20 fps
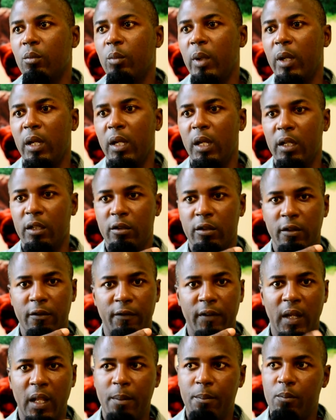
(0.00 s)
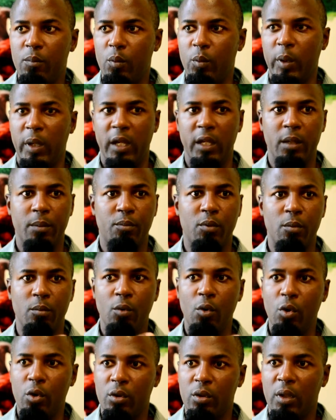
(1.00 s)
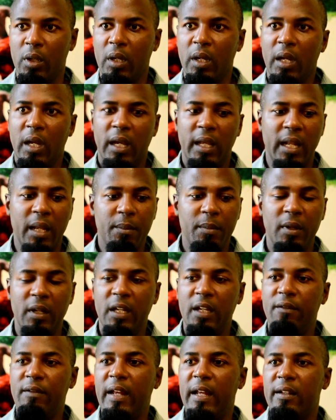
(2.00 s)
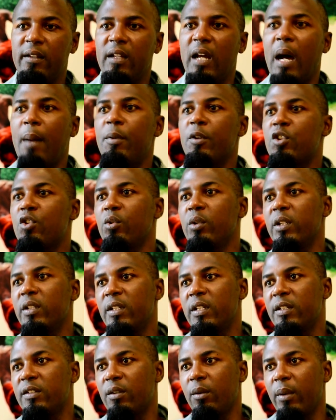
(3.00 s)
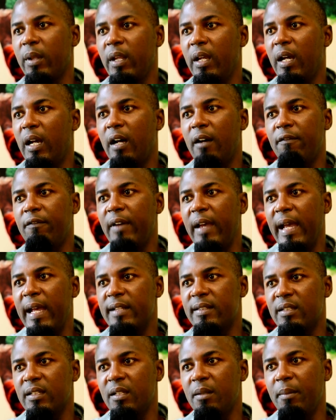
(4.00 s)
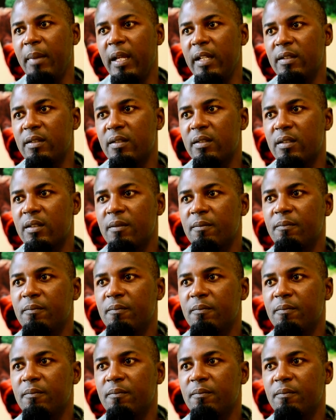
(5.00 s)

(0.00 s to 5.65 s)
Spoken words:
We are here to develop, we're here to promote, and I believe that the opportunities over there are vast and immense.